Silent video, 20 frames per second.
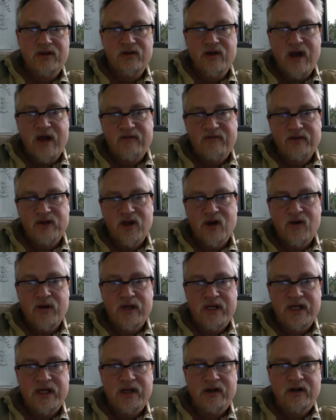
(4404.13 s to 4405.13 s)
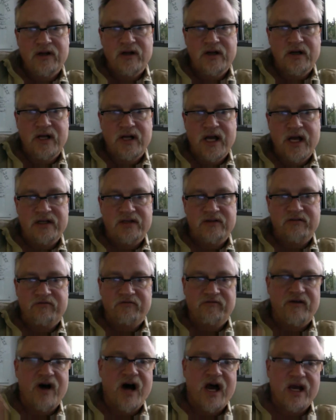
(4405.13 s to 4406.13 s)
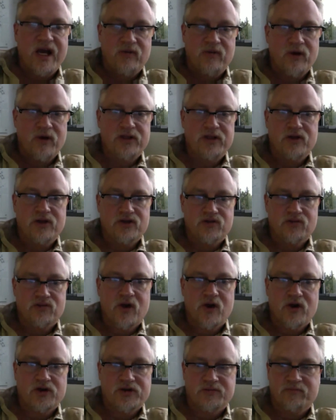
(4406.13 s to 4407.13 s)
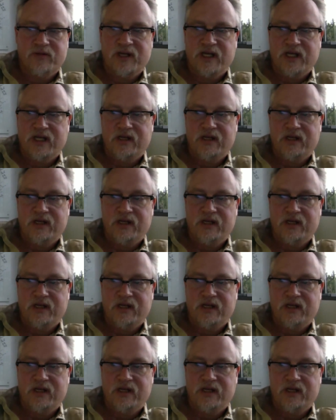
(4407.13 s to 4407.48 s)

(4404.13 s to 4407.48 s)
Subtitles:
have to go in here and define what those roles mean.